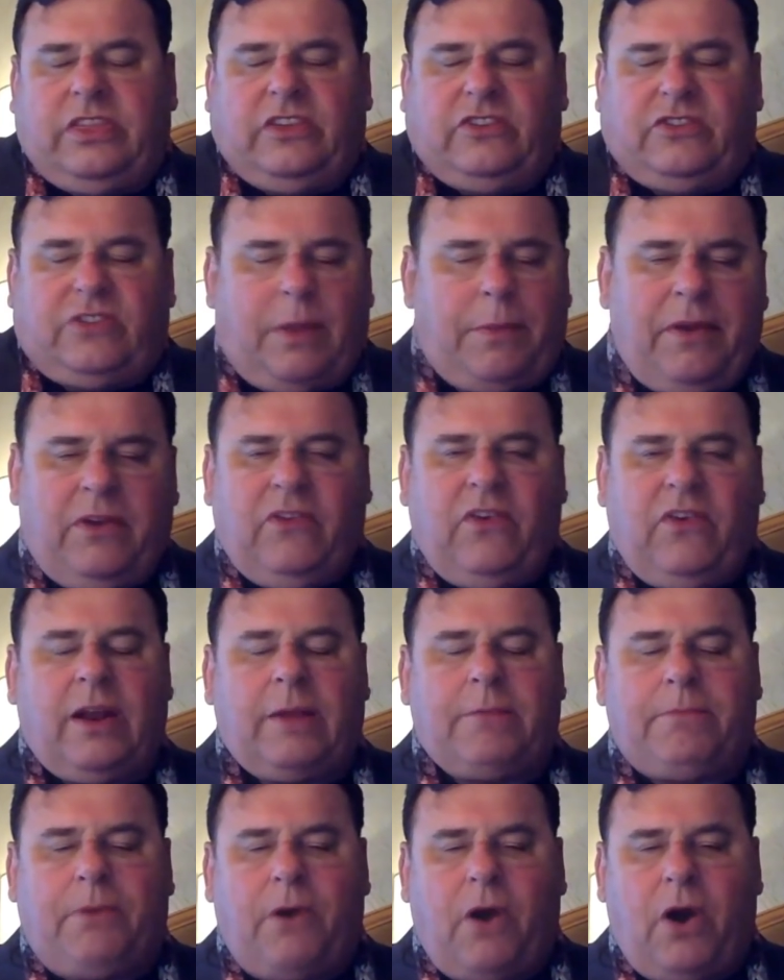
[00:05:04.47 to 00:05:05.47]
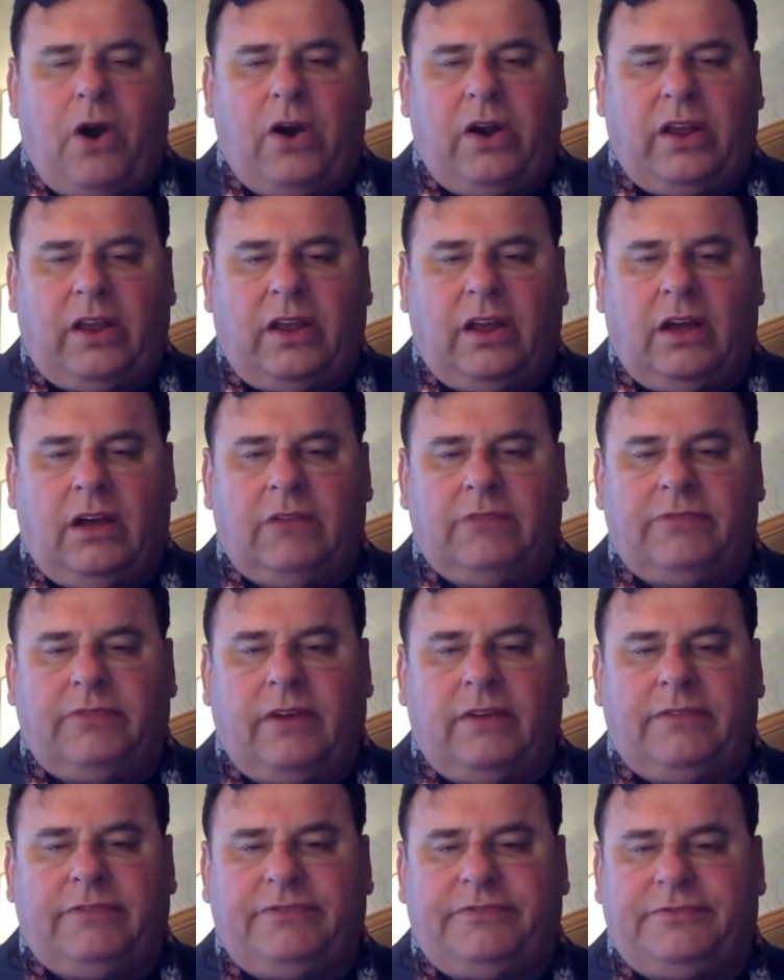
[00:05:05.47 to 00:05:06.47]
The Democratic Party of
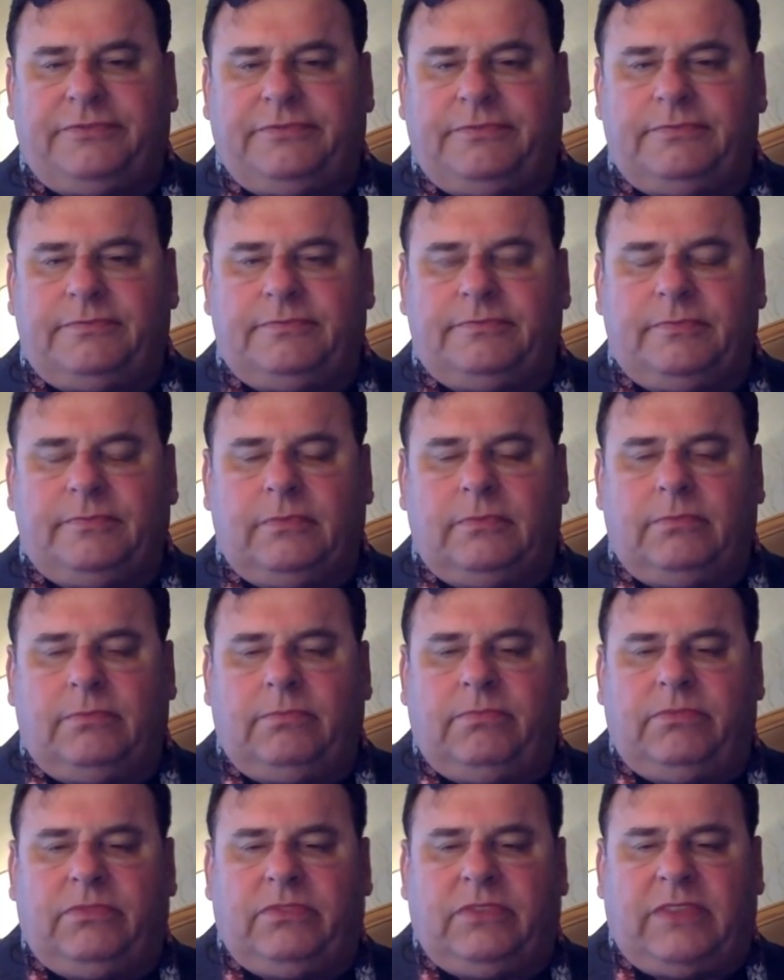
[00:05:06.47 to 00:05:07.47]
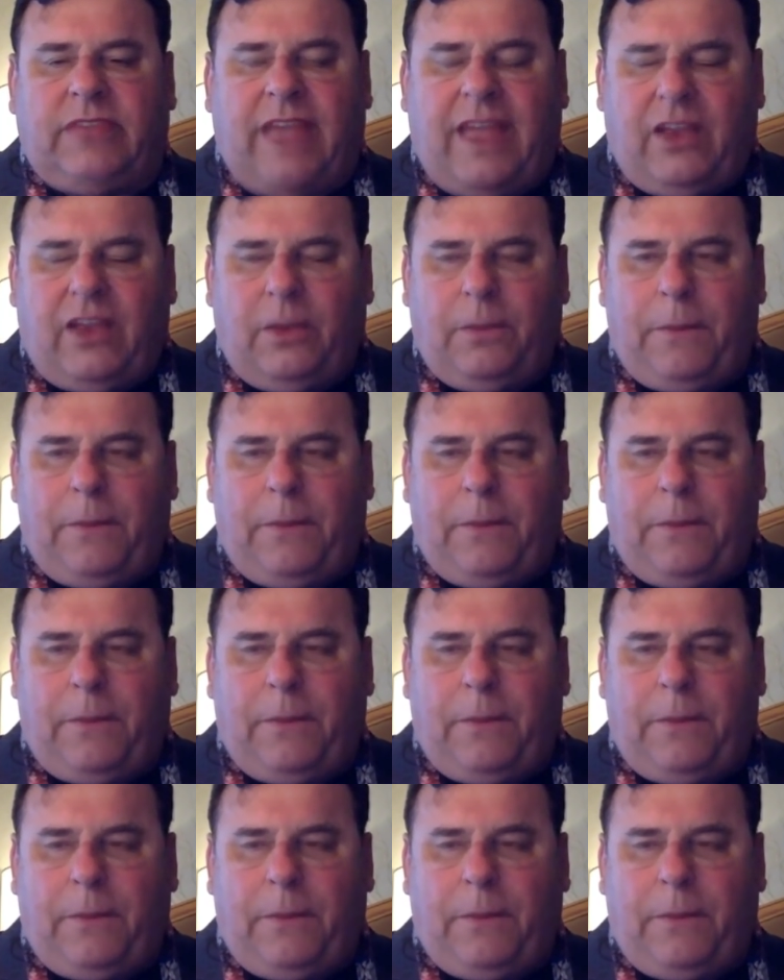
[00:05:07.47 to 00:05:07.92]
Daniel